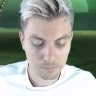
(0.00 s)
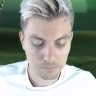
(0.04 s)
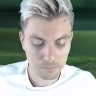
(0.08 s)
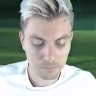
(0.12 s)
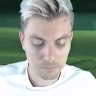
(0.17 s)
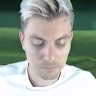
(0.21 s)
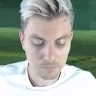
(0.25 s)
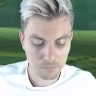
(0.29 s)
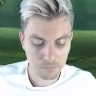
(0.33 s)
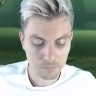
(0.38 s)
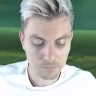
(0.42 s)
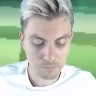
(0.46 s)

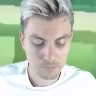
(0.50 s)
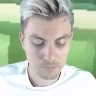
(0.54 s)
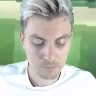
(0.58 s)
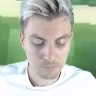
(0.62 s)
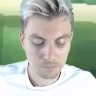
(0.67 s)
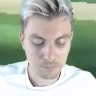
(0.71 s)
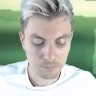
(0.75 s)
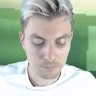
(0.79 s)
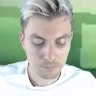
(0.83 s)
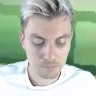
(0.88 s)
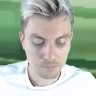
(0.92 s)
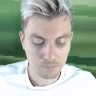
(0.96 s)

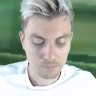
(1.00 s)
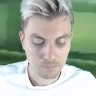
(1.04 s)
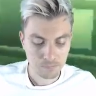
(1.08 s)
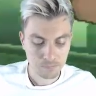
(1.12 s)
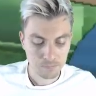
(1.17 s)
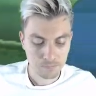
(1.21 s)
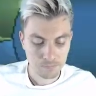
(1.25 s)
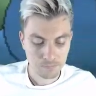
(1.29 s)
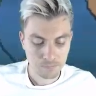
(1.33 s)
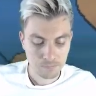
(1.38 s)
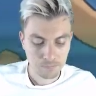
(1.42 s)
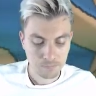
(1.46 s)

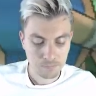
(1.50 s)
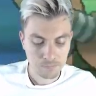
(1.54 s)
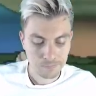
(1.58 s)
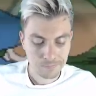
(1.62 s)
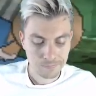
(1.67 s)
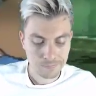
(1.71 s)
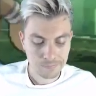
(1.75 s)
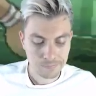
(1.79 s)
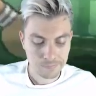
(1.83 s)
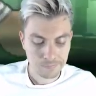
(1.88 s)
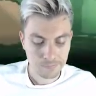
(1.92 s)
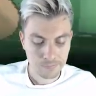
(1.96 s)

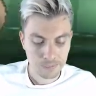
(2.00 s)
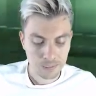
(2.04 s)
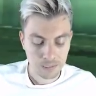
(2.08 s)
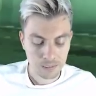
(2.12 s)
No one is speaking in this clip.